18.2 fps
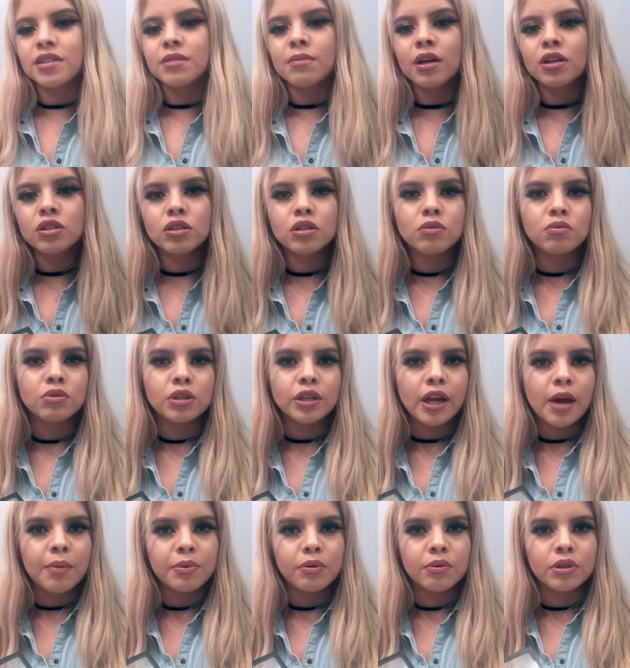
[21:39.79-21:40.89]
I'm actually really
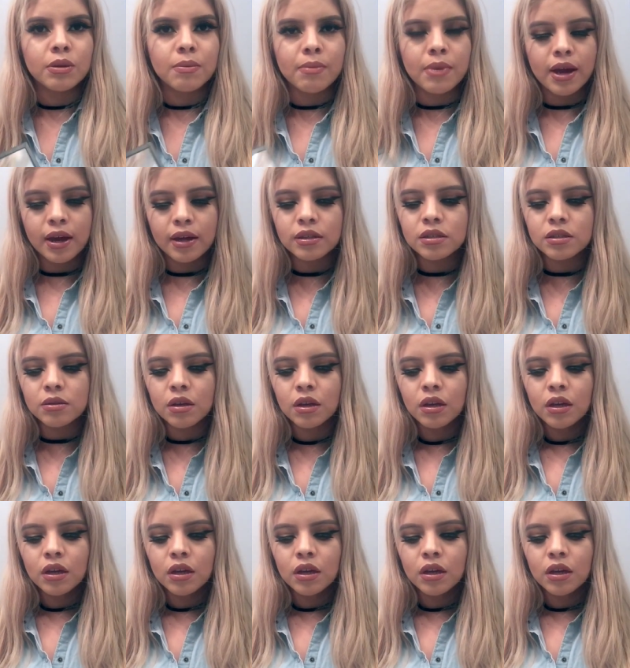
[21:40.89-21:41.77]
happy with the mattes